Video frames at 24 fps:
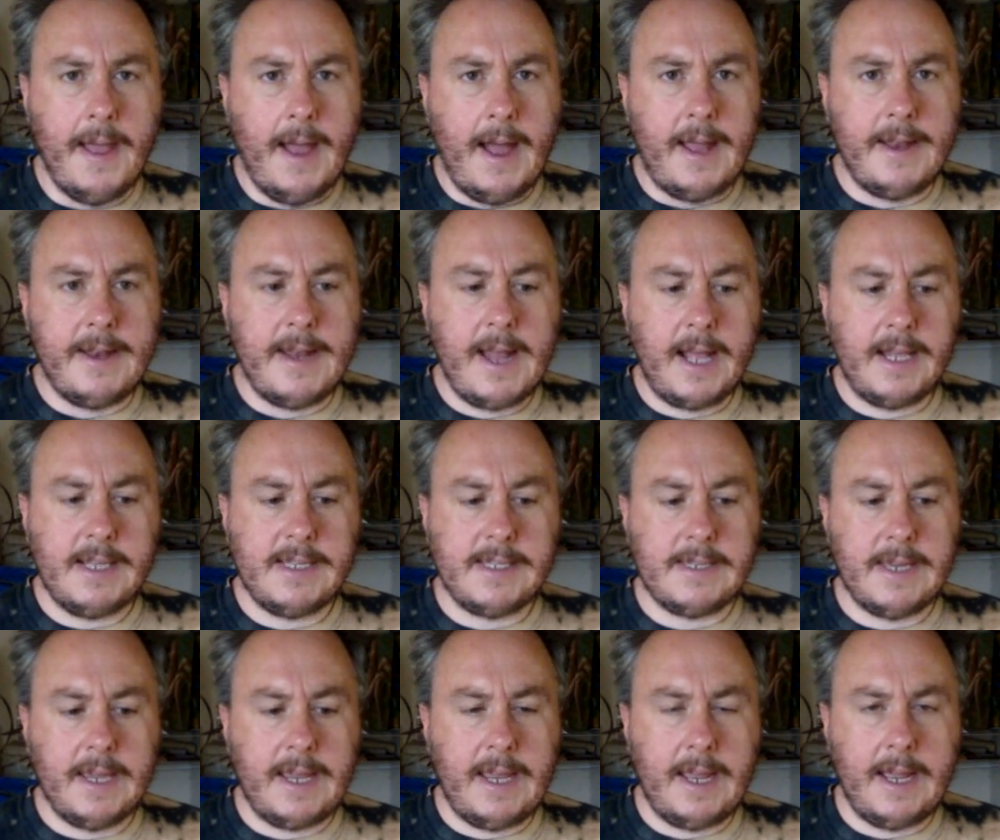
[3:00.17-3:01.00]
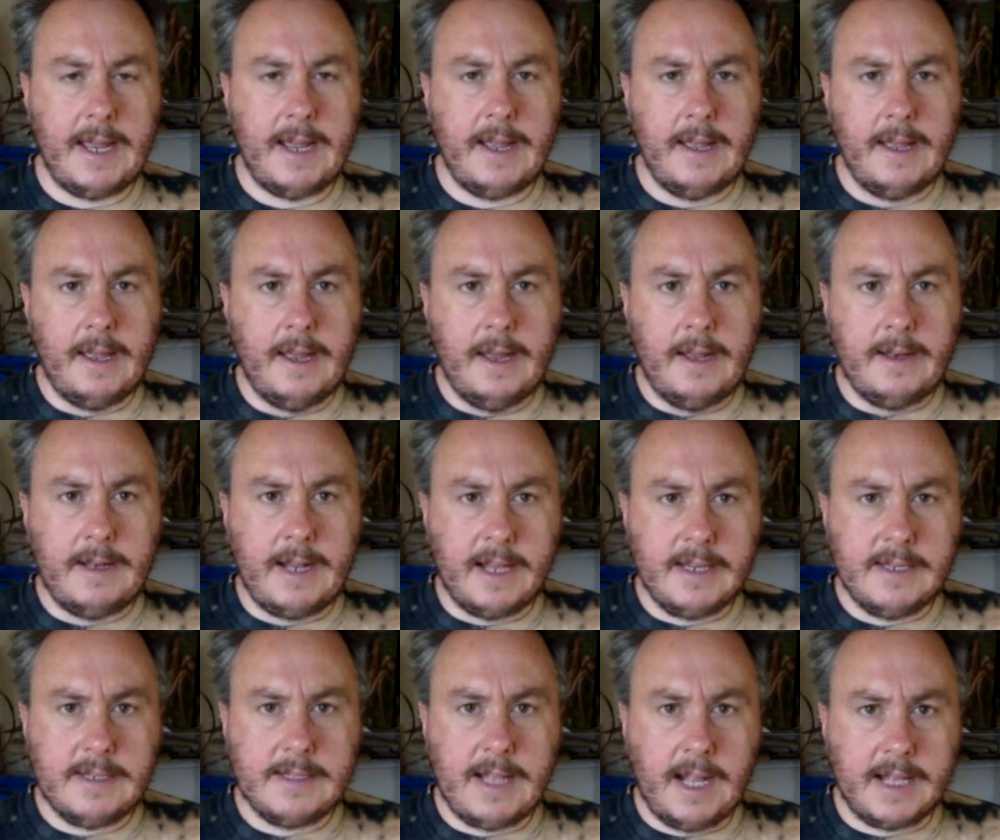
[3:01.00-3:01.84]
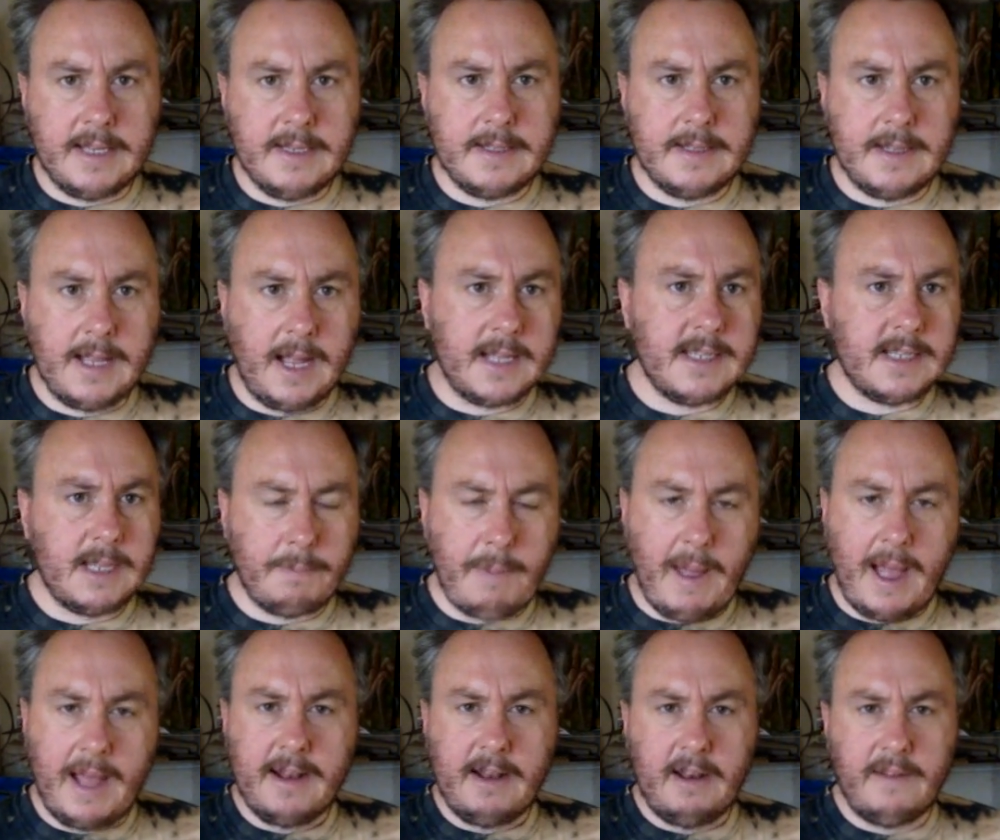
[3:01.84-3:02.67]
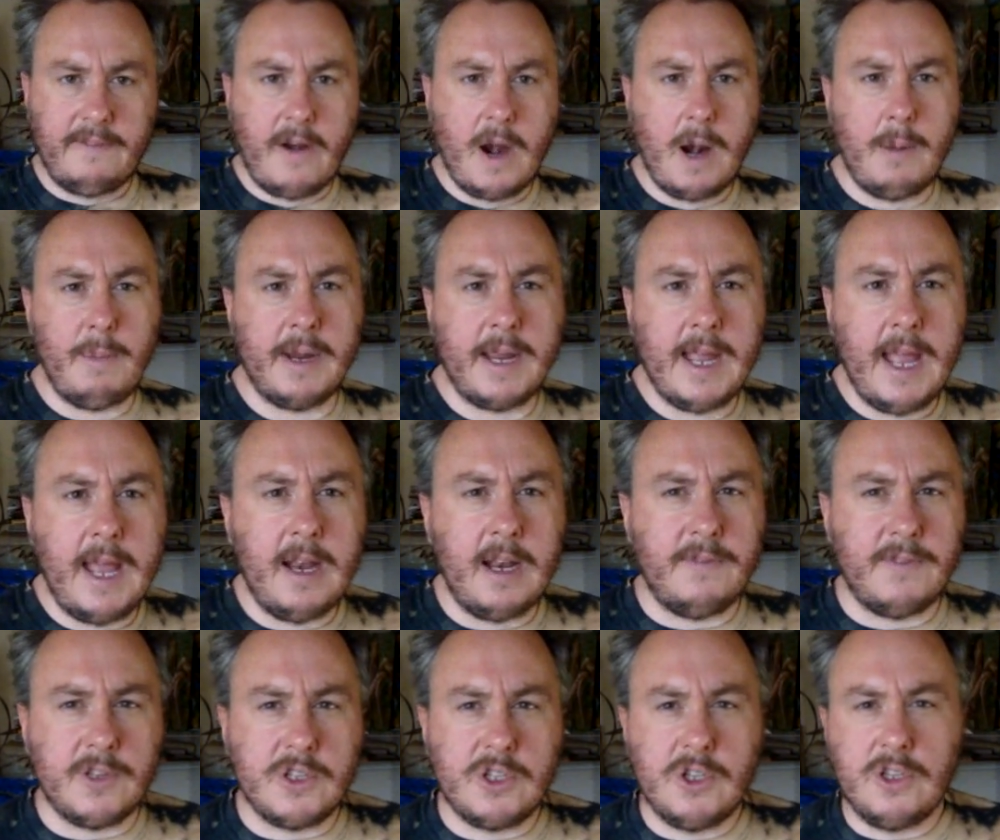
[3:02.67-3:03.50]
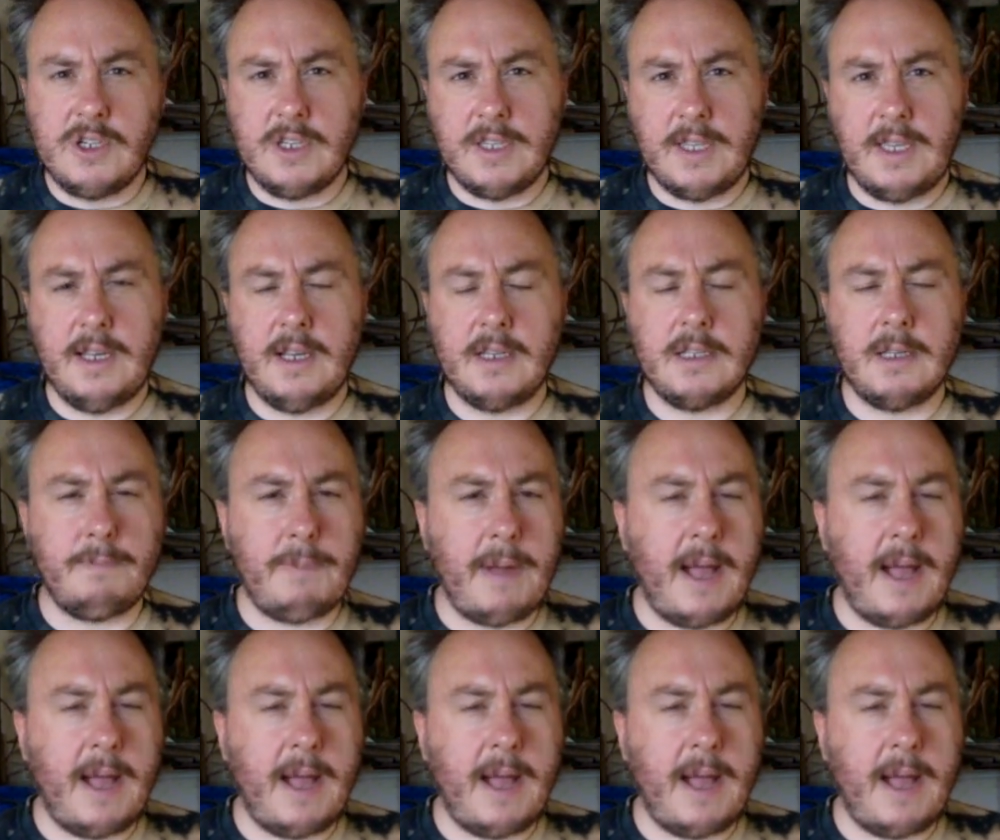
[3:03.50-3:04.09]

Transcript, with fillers: And that's, uh, that's, that's, that's the Battle of Armageddon. If there's such a thing as a